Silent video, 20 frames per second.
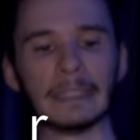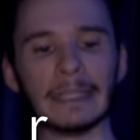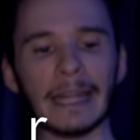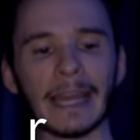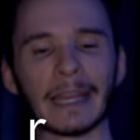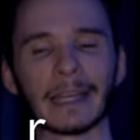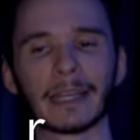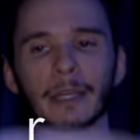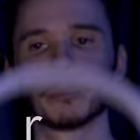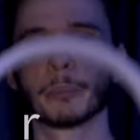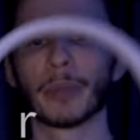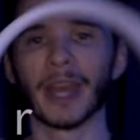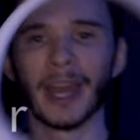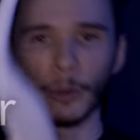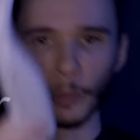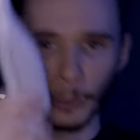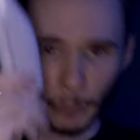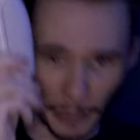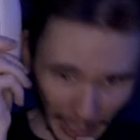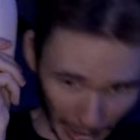neck
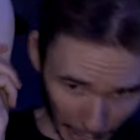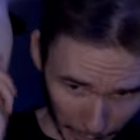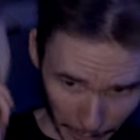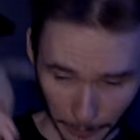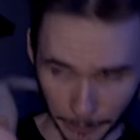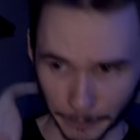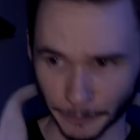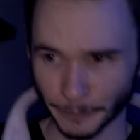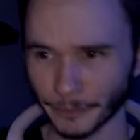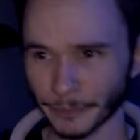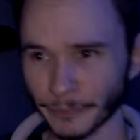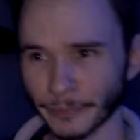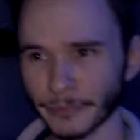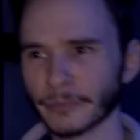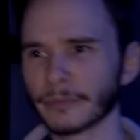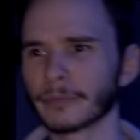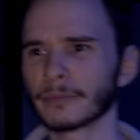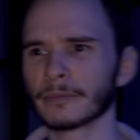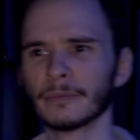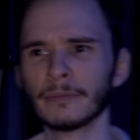power bank.
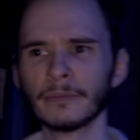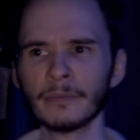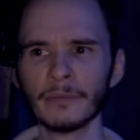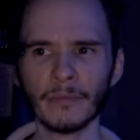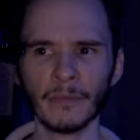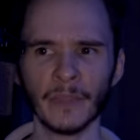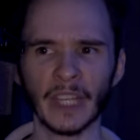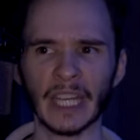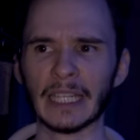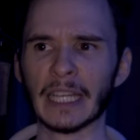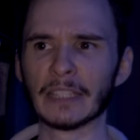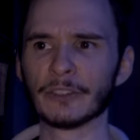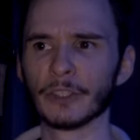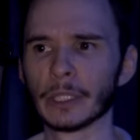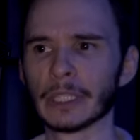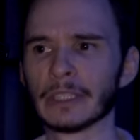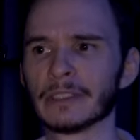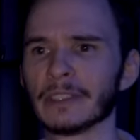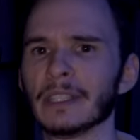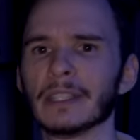And as you
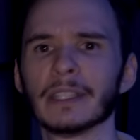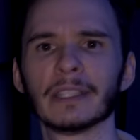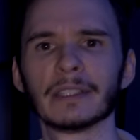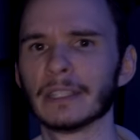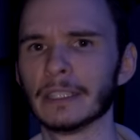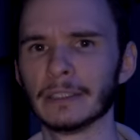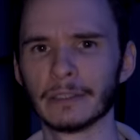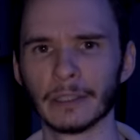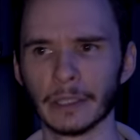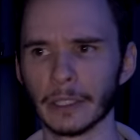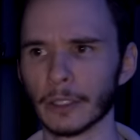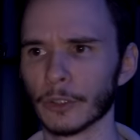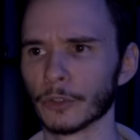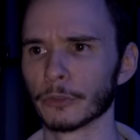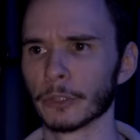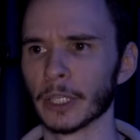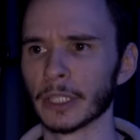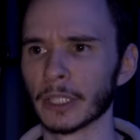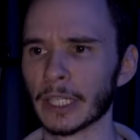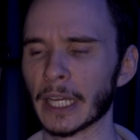can see, this easily
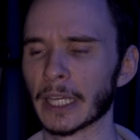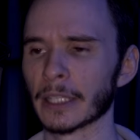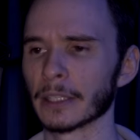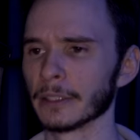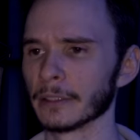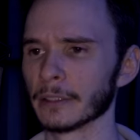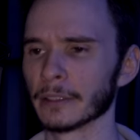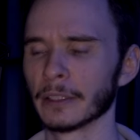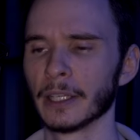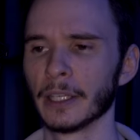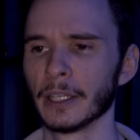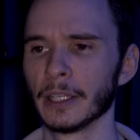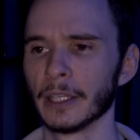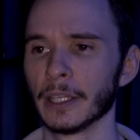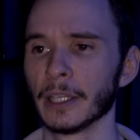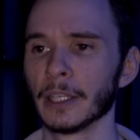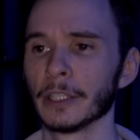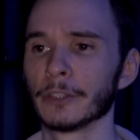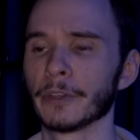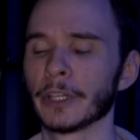goes around the neck. It's,
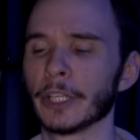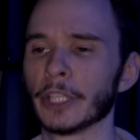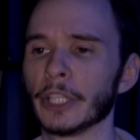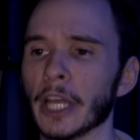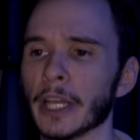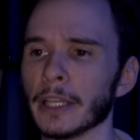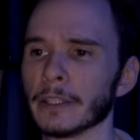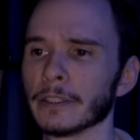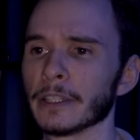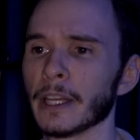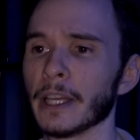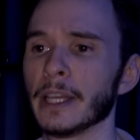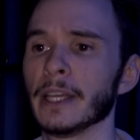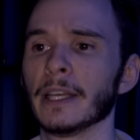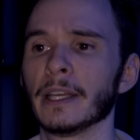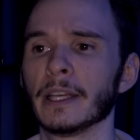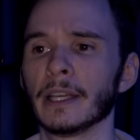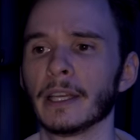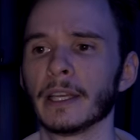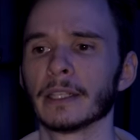it's very nice.
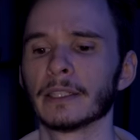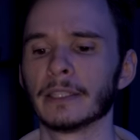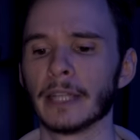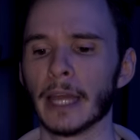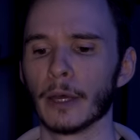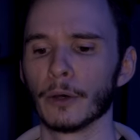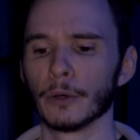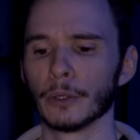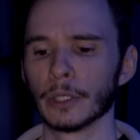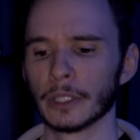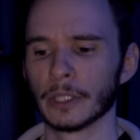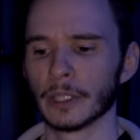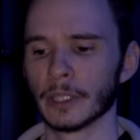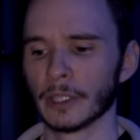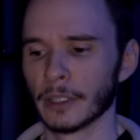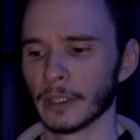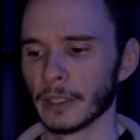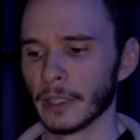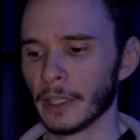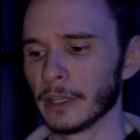Now,
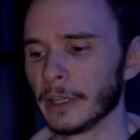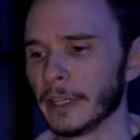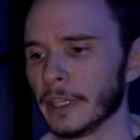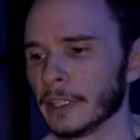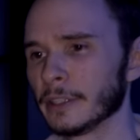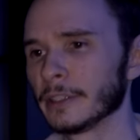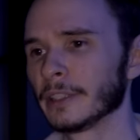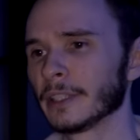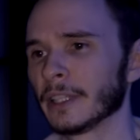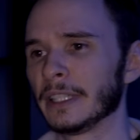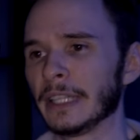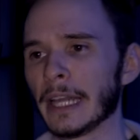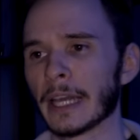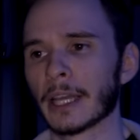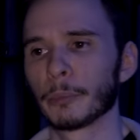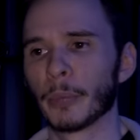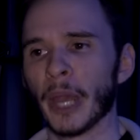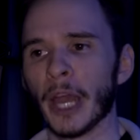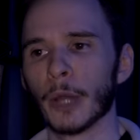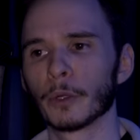this
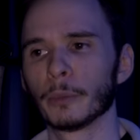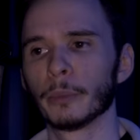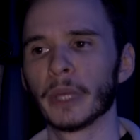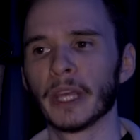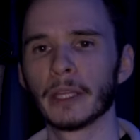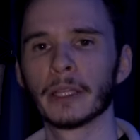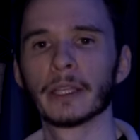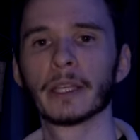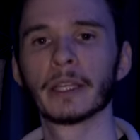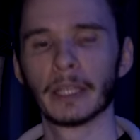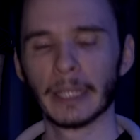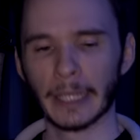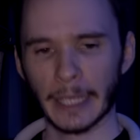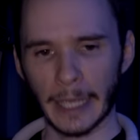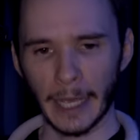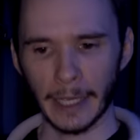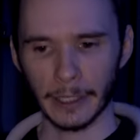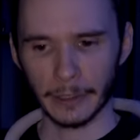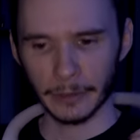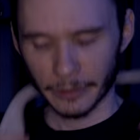neck power bank, it
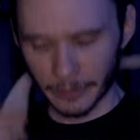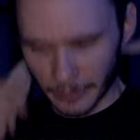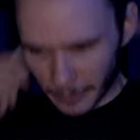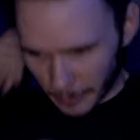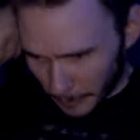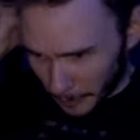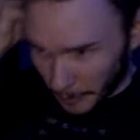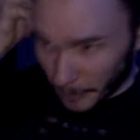has